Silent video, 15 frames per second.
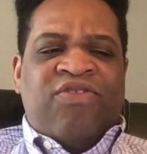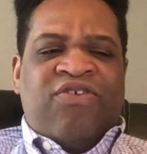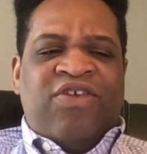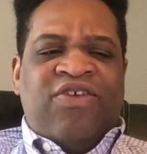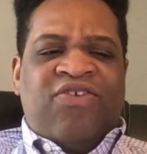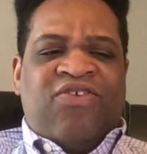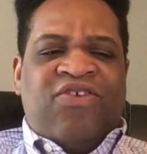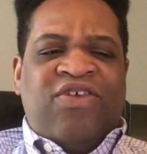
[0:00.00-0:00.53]

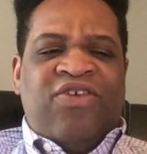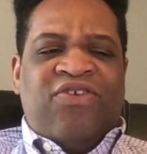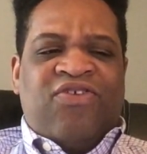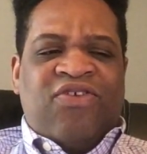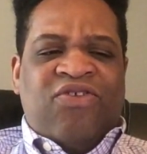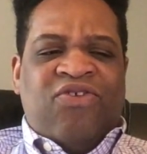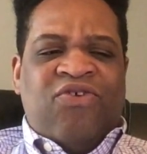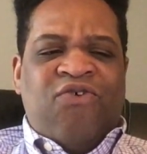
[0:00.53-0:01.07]

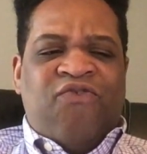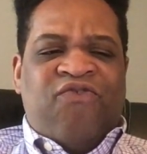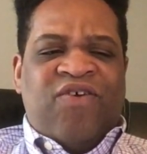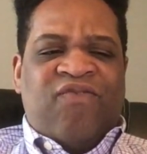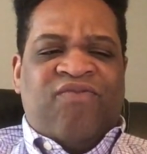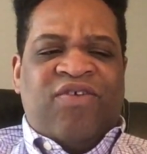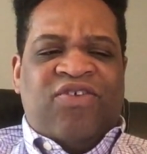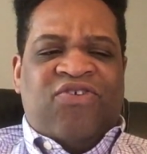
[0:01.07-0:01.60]
DC's New
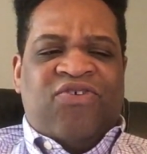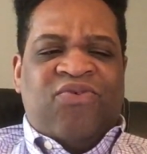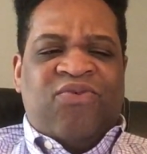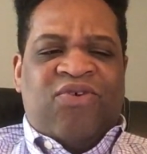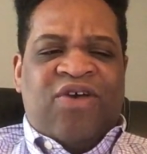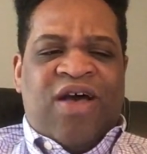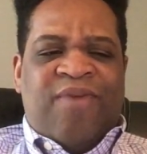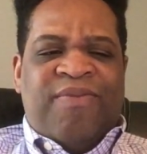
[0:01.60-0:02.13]
52
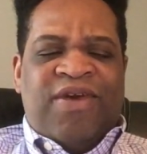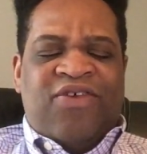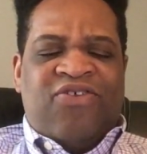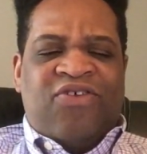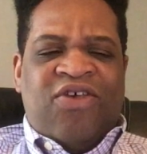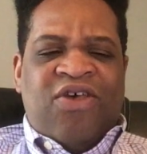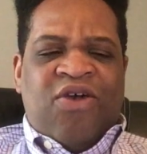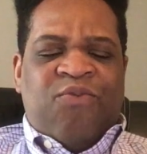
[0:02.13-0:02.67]

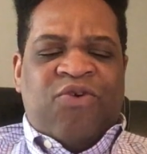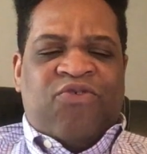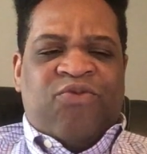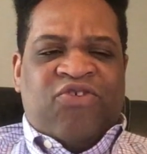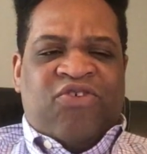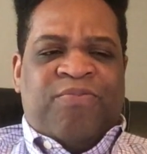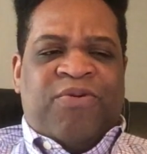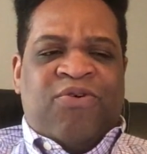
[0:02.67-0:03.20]
comics, which
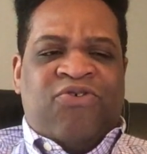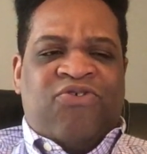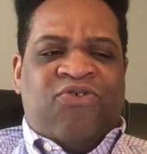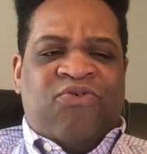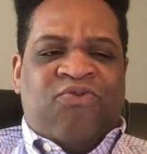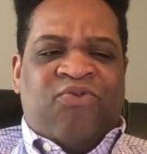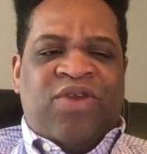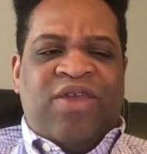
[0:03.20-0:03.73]
were supposed to
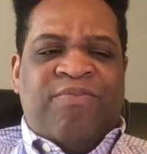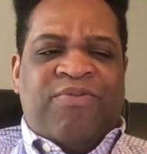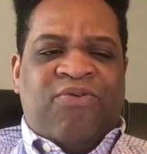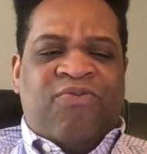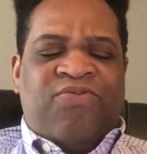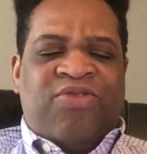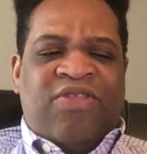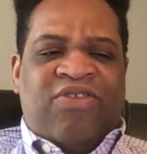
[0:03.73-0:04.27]

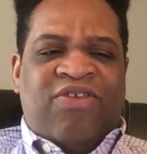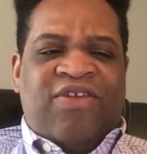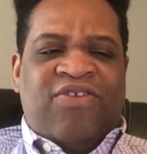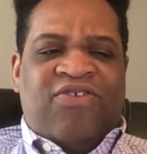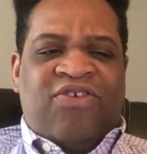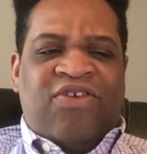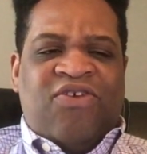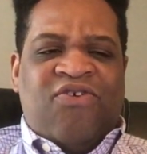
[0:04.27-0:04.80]
reboot the
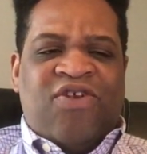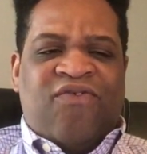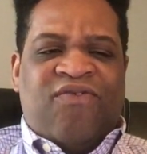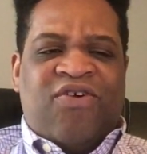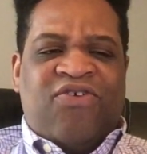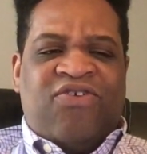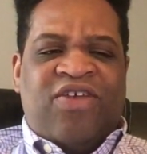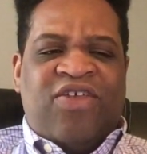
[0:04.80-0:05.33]
DC
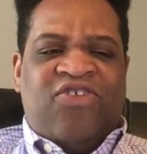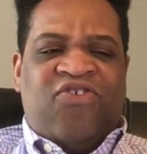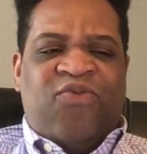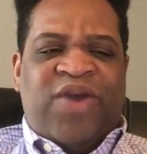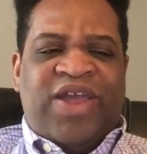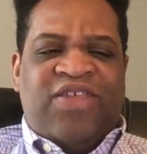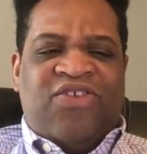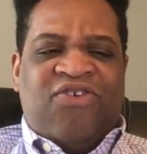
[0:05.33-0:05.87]
Universe
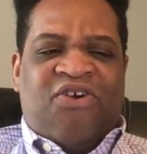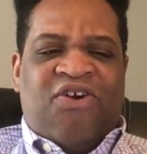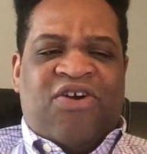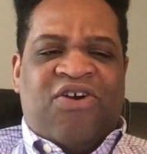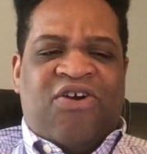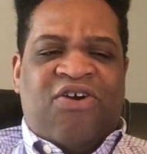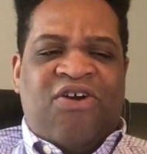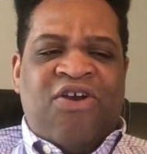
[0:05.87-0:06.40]
into a
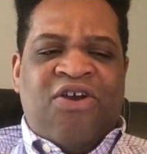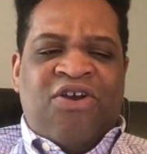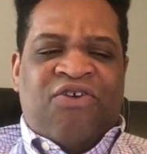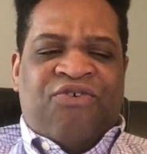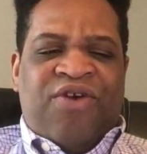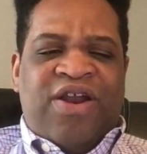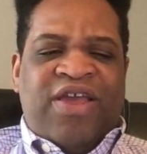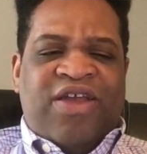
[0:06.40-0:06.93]
darker,
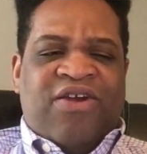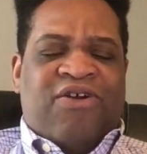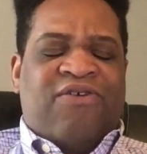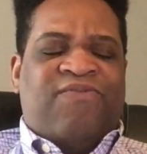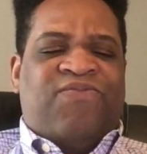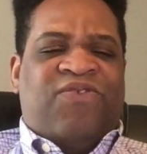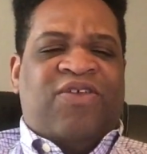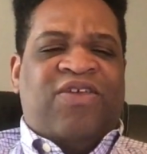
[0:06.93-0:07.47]

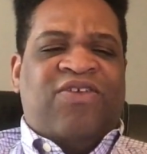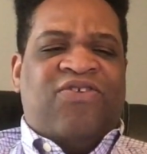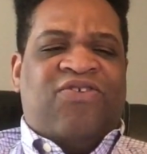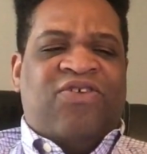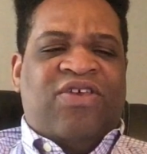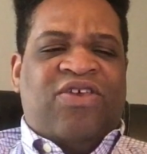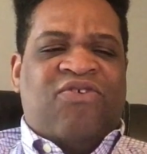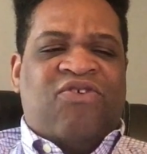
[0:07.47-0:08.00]
grittier
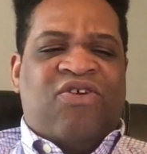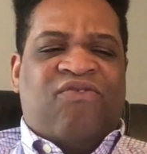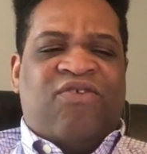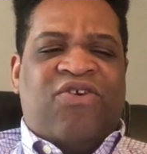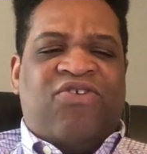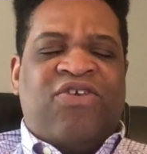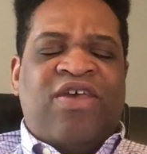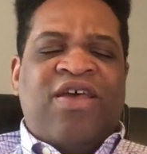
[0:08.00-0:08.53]
DC
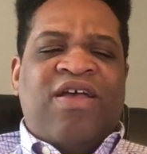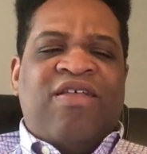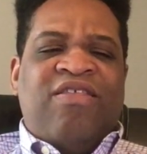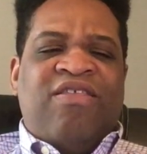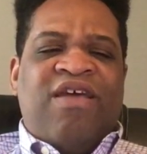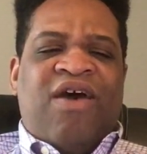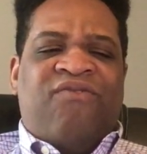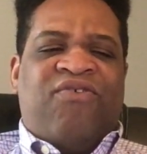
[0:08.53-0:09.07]
Universe,
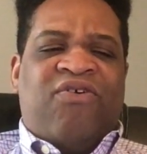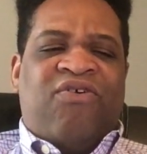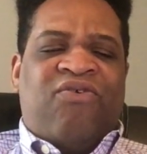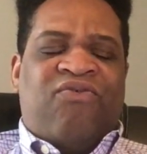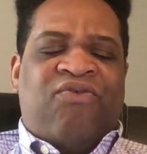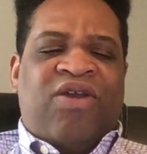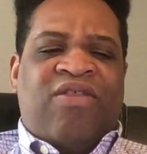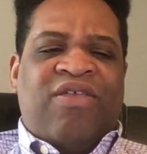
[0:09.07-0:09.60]
never
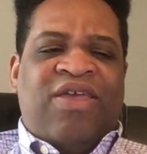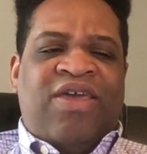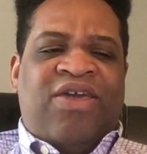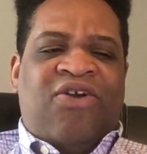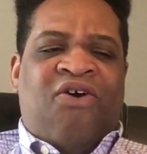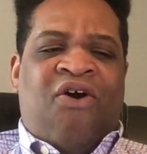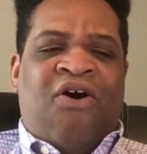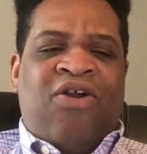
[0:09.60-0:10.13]
really
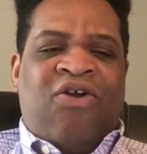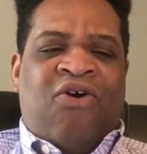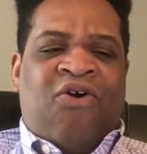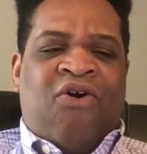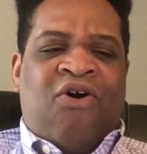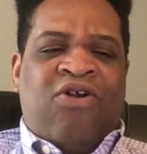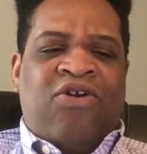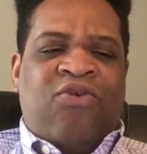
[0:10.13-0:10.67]
caught
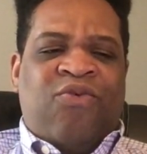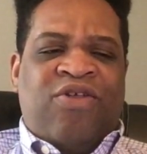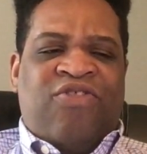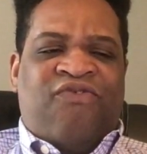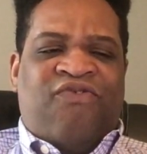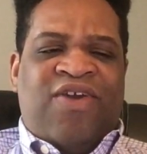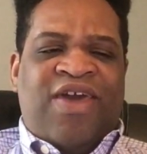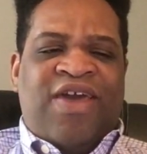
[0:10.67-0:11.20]
on
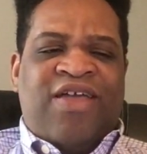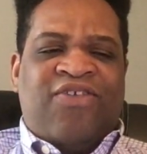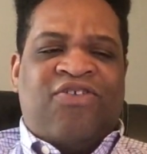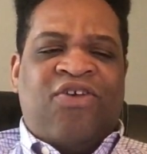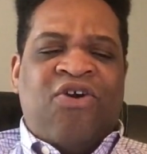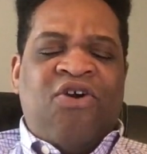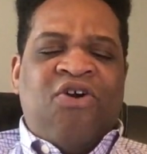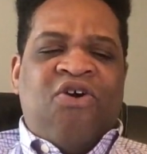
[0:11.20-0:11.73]
with
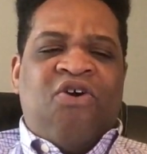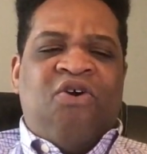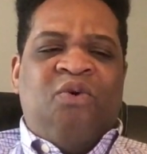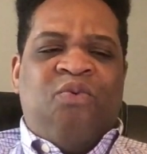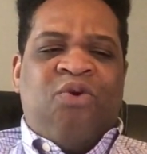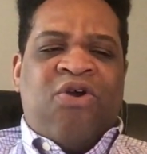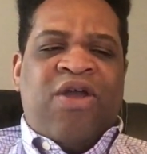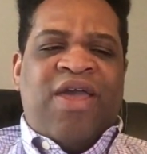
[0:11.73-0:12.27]
fans who
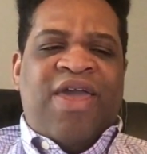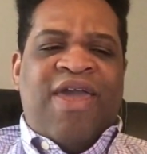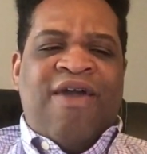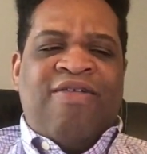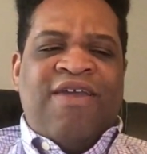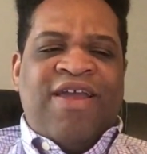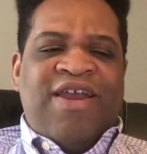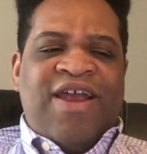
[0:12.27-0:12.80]
were
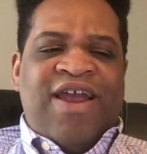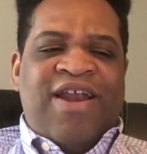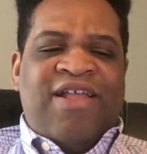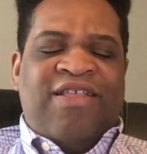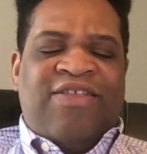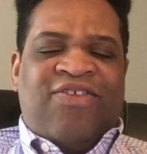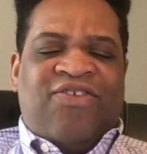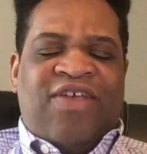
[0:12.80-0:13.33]

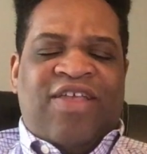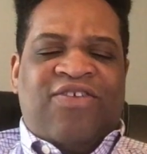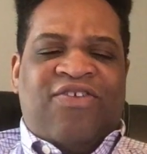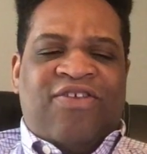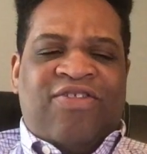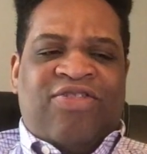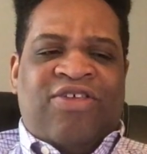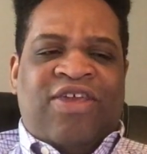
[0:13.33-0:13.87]
alienated since
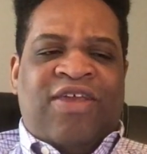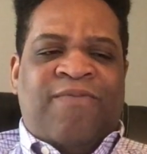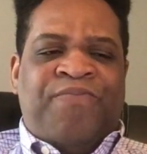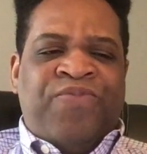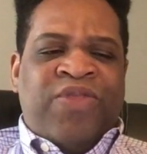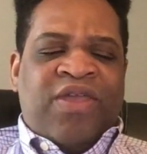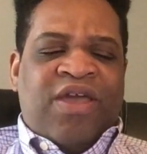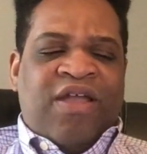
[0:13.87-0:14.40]
the
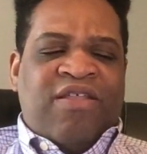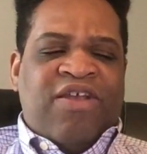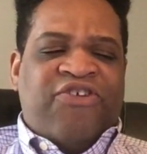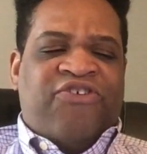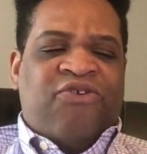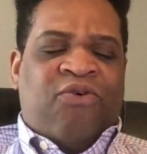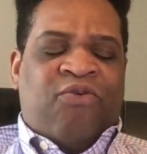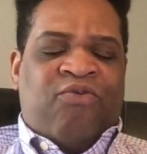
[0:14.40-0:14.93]

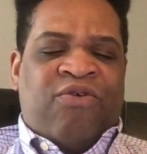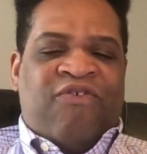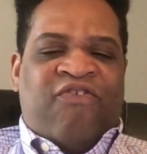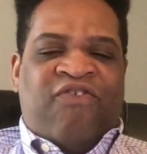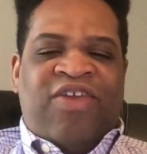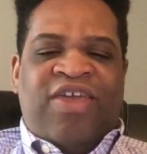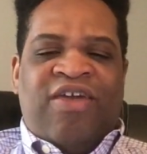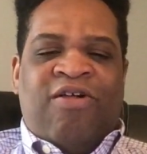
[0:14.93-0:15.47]
initial
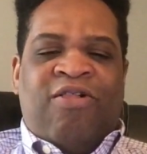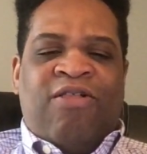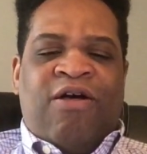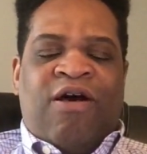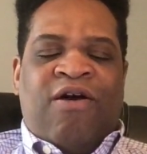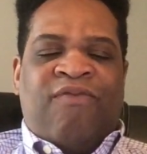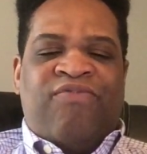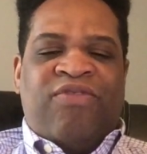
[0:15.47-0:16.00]
reveal
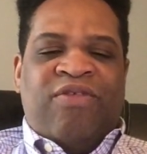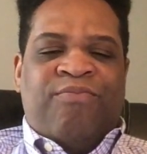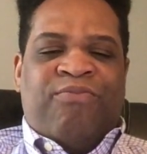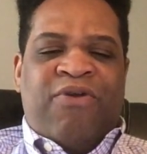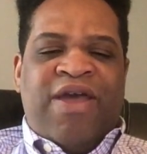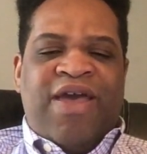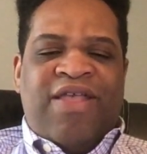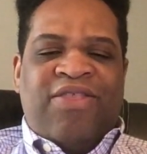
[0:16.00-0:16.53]
of the
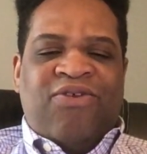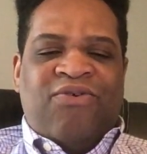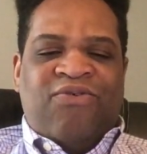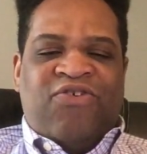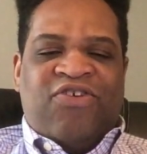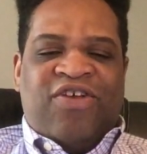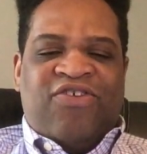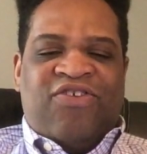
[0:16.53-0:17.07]
brand new
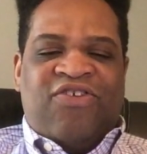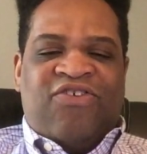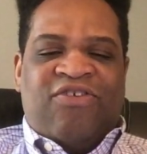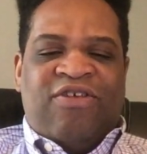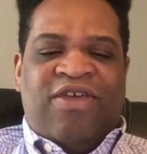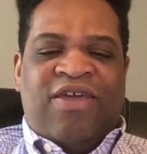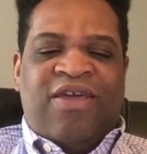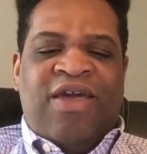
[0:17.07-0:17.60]
Justice
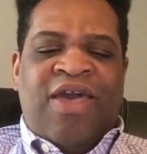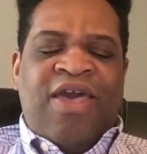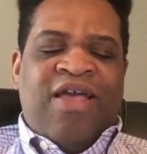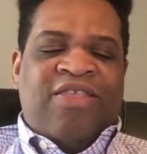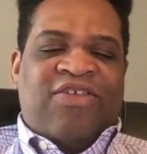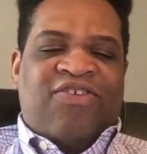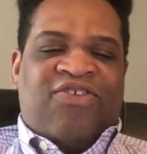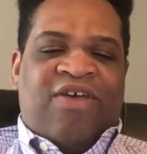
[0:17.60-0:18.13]
League
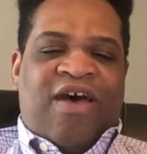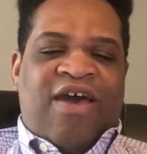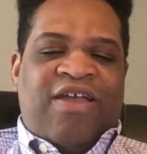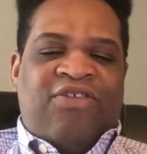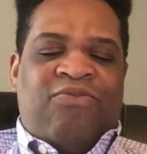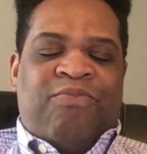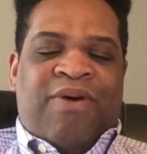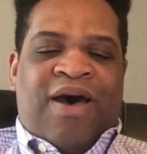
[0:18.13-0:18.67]

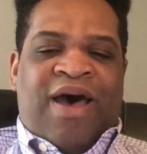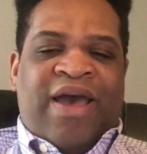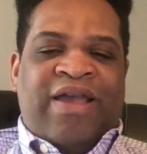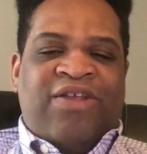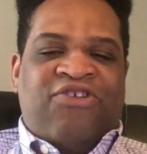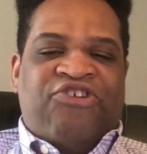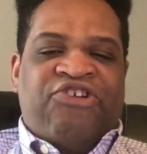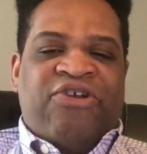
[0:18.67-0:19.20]
designed
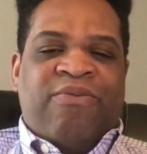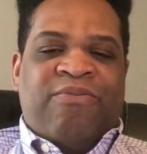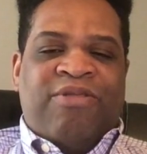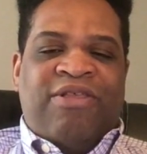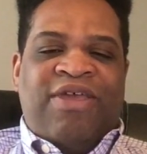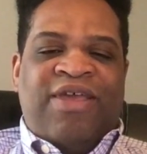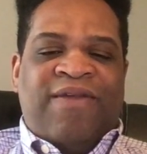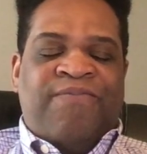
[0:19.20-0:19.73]
by
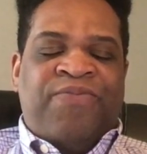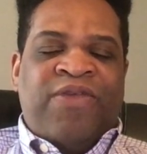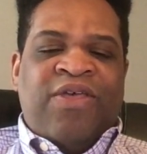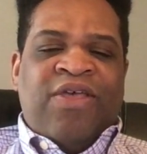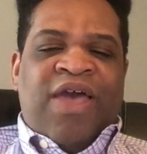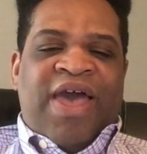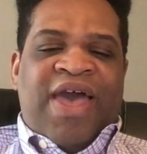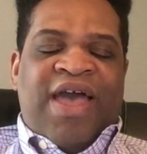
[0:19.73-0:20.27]
Jim Lee.
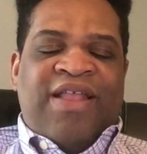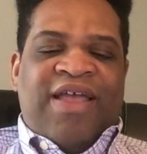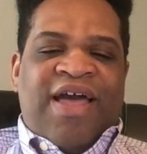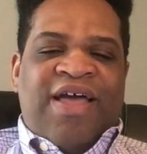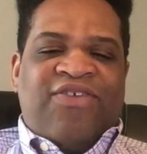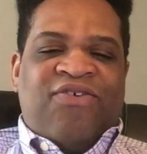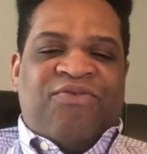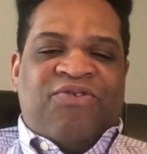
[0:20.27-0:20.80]
And
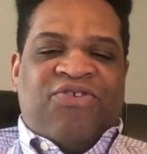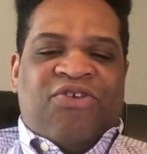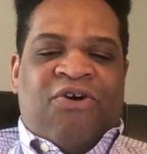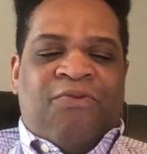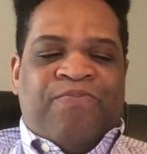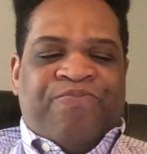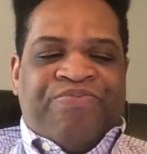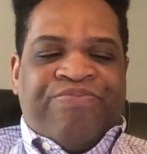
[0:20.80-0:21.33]
as a
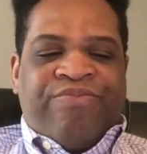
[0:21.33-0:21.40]
result